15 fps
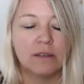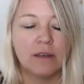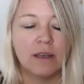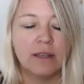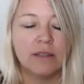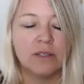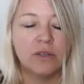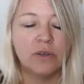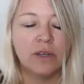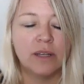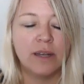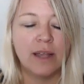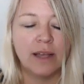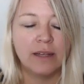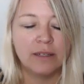As you
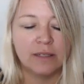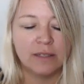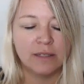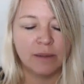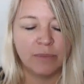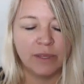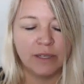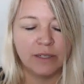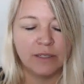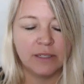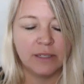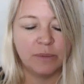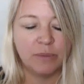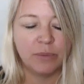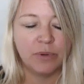connect to something
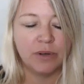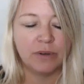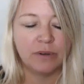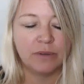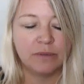deeper.